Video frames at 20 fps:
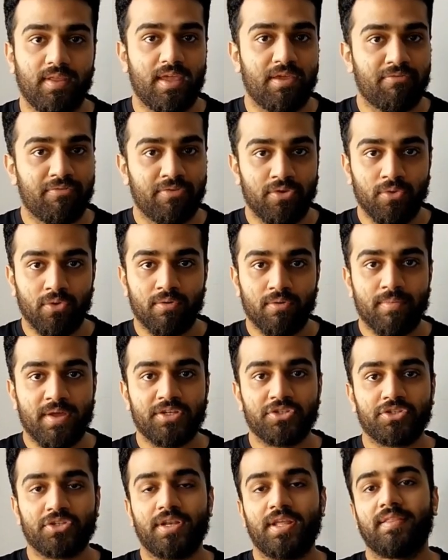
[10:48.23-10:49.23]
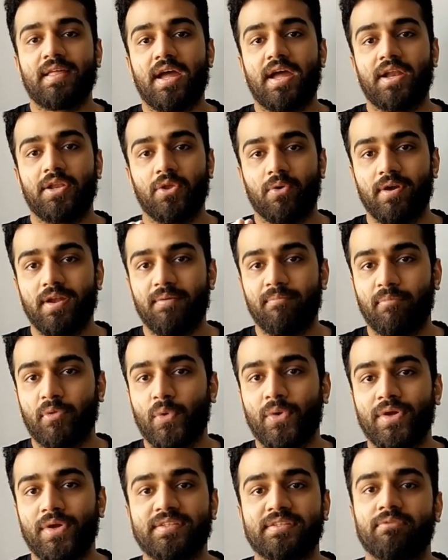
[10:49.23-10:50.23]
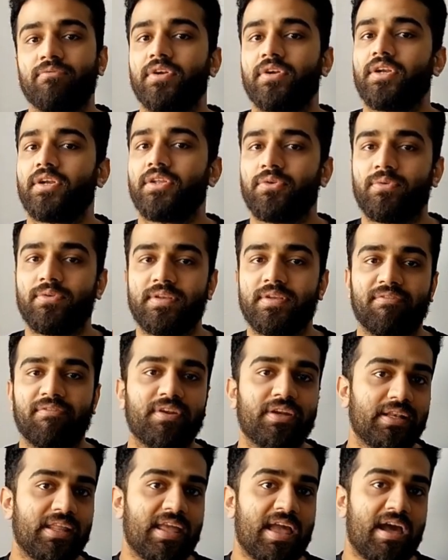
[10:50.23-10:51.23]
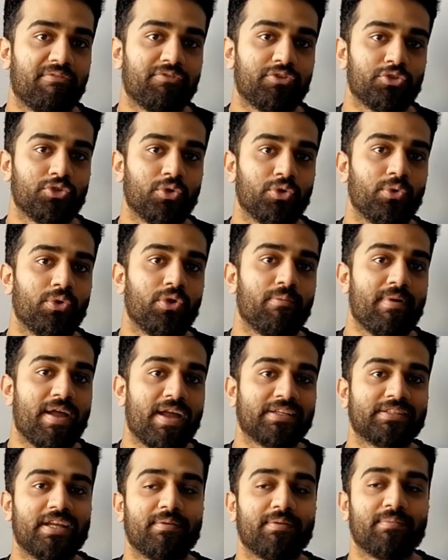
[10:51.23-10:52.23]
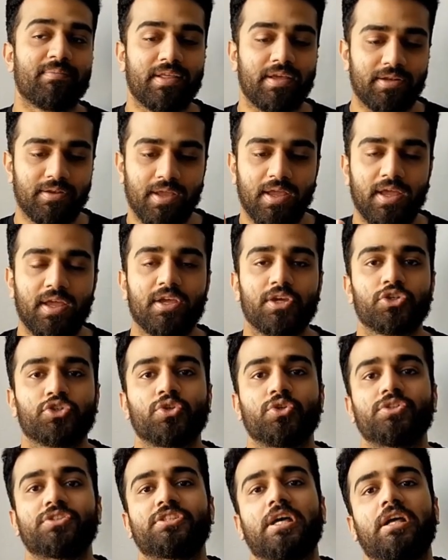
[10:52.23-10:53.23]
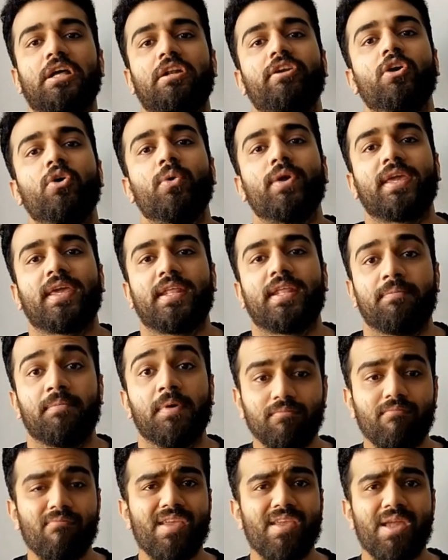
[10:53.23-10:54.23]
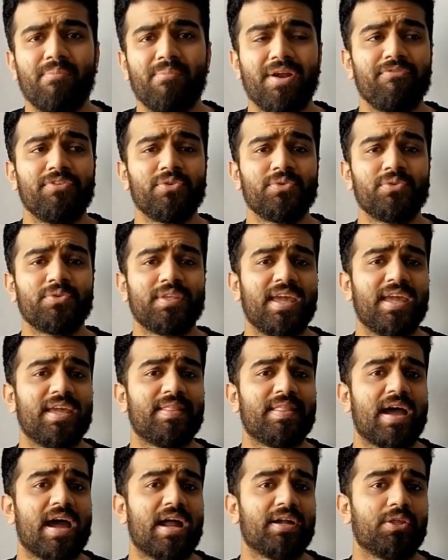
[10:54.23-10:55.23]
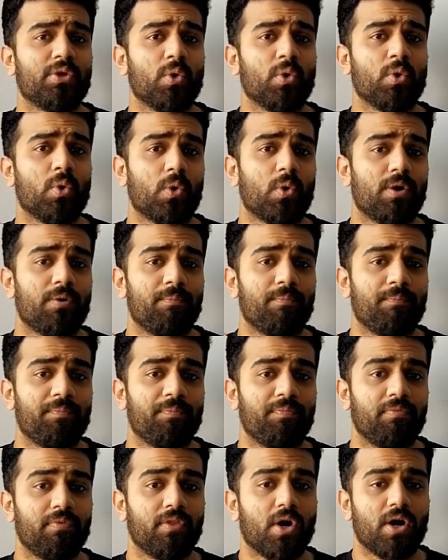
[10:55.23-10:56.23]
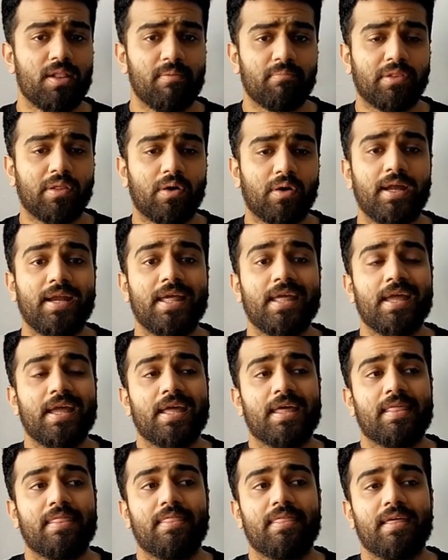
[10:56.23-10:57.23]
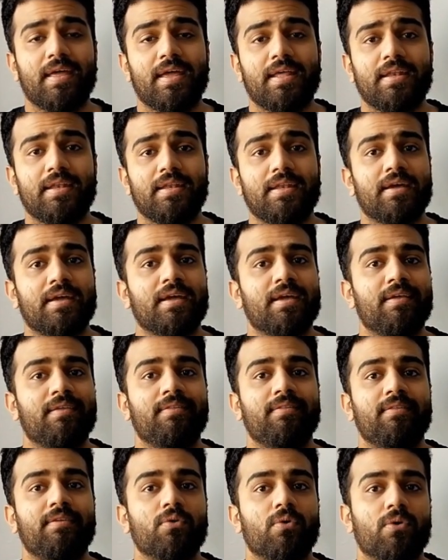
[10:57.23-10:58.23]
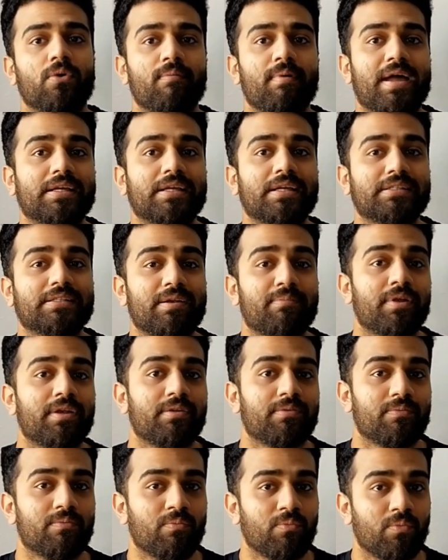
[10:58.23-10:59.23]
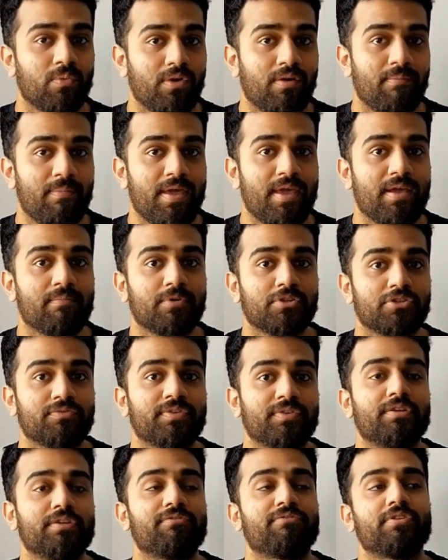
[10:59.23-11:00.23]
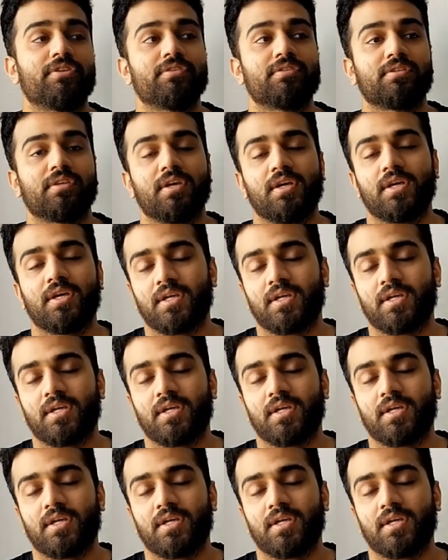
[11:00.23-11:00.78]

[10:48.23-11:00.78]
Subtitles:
if you're mentioning that you're an employee somewhere, you definitely have to show your bank statement that shows salary going in. But if you say that you're not employed, then your bank statement wouldn't make much of a difference.